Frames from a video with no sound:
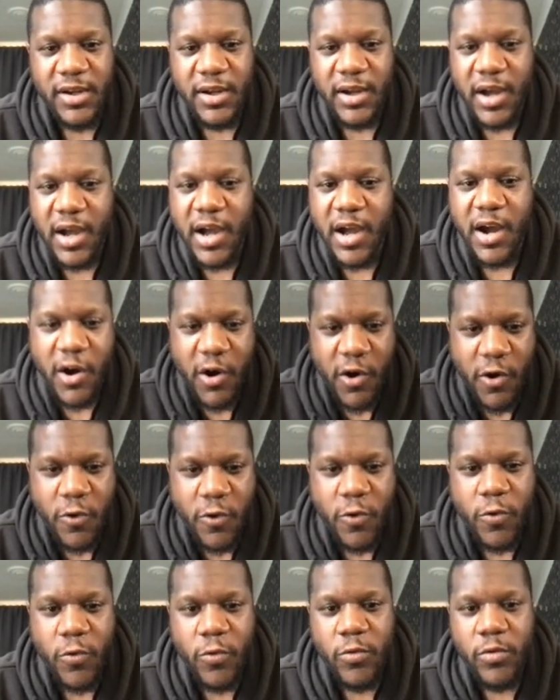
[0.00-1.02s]
a
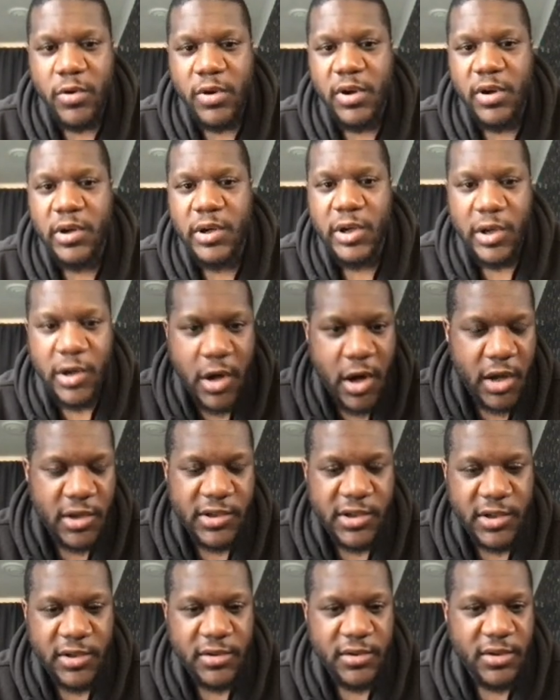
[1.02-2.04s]
whole
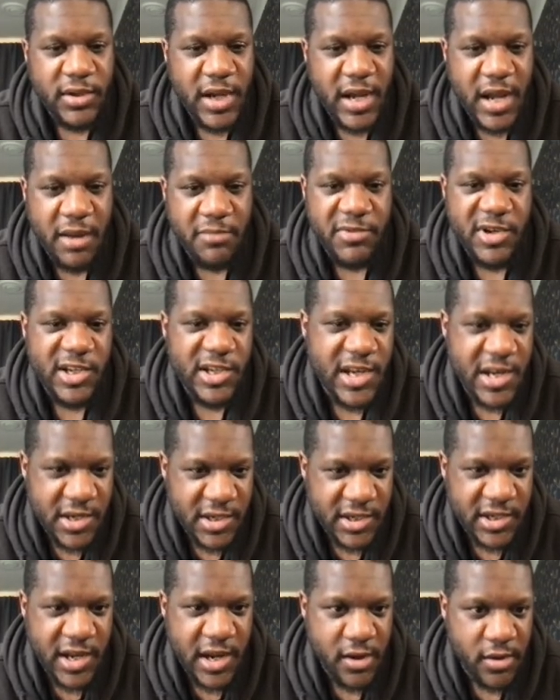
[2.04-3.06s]
lot um,
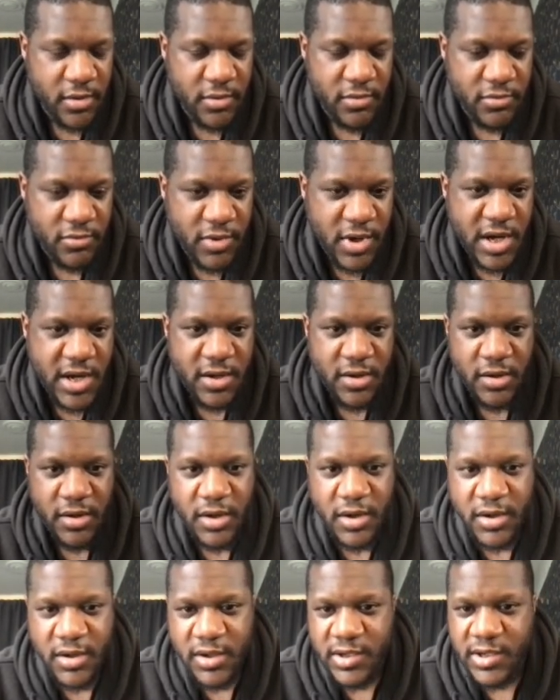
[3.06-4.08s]
since then, right?
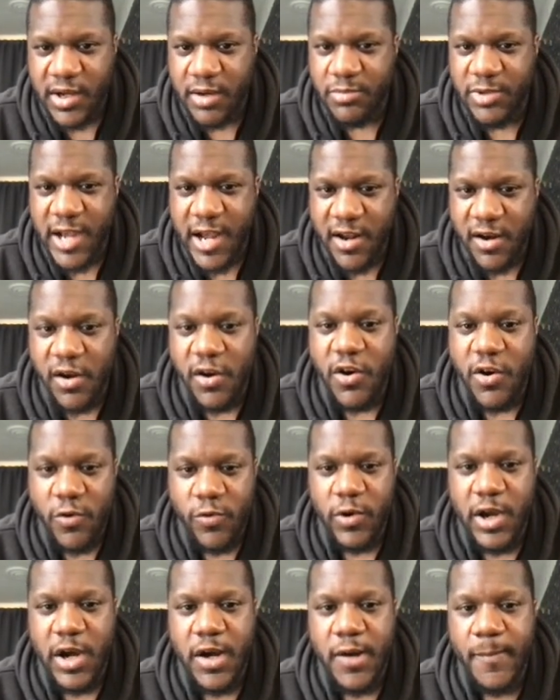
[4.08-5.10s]
It's come down a whole
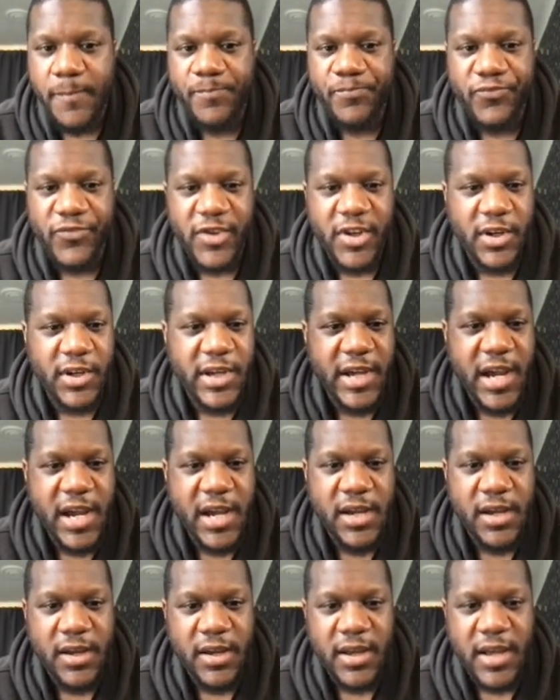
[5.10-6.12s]
lot,
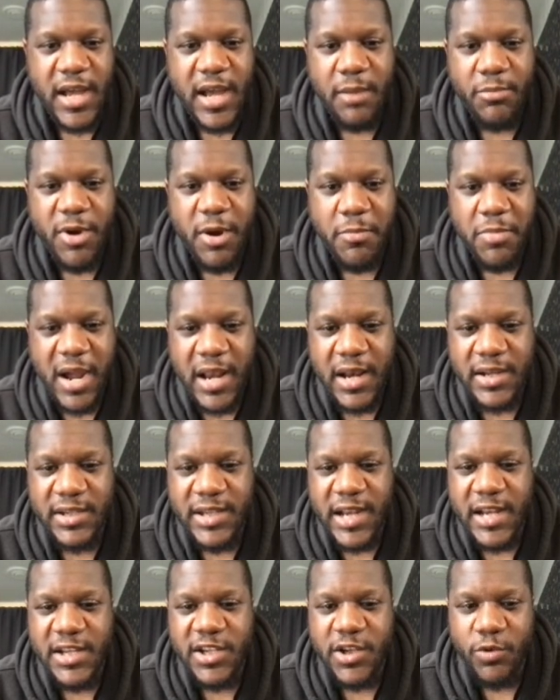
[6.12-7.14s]
okay? And my balance
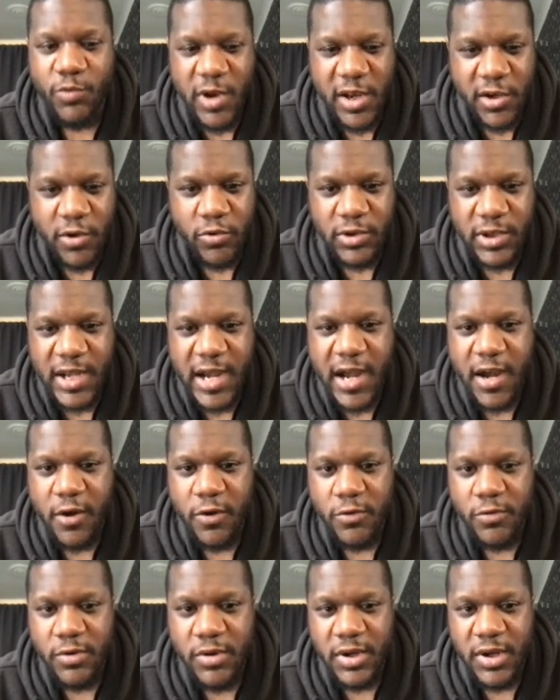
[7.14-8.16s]
has dwindled
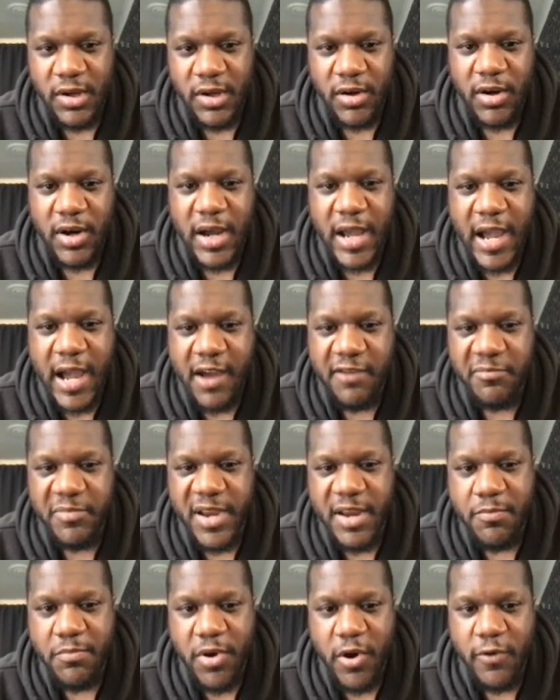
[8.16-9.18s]
down. I have
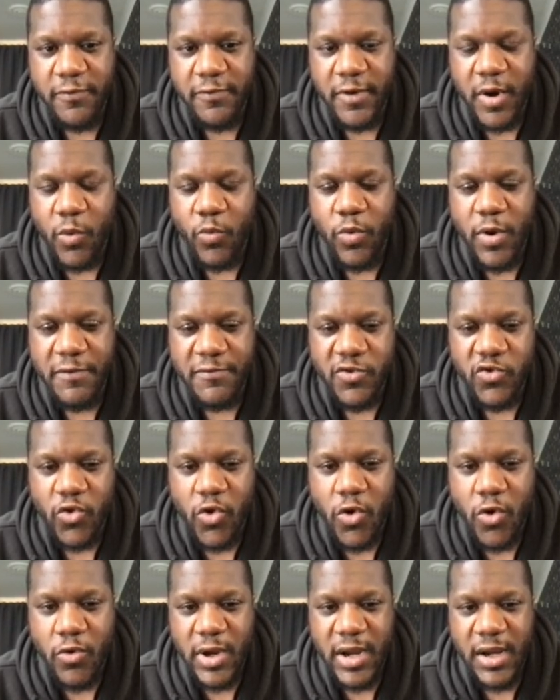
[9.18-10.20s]
been both
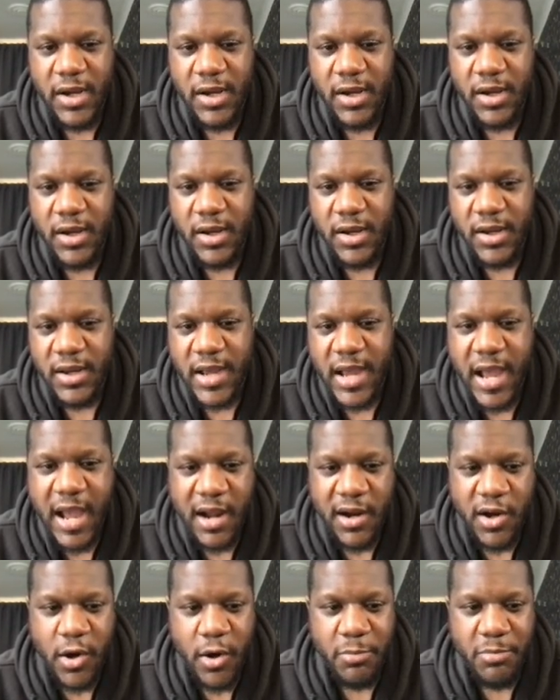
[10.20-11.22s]
withdrawing
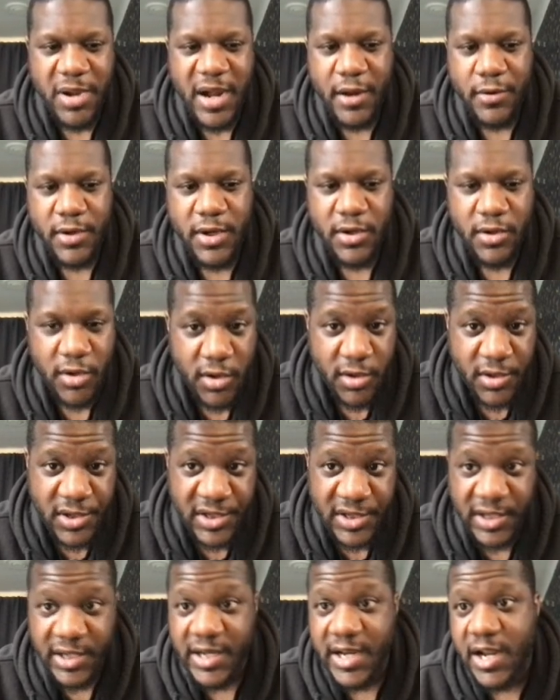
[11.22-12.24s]
and compounding on
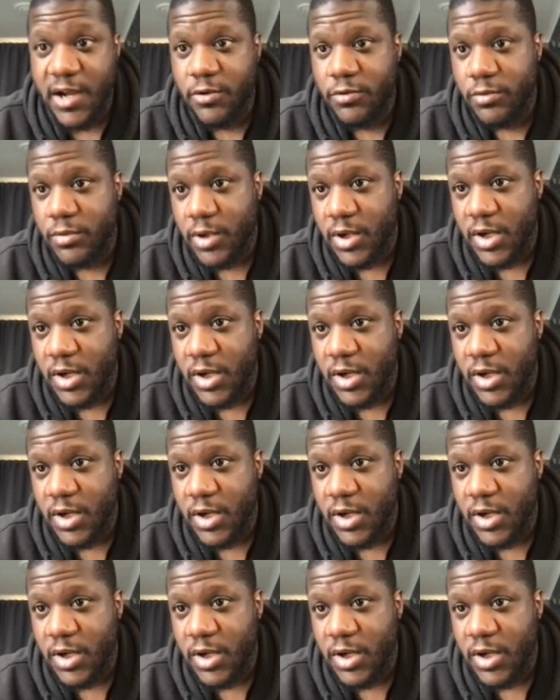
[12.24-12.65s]
this account.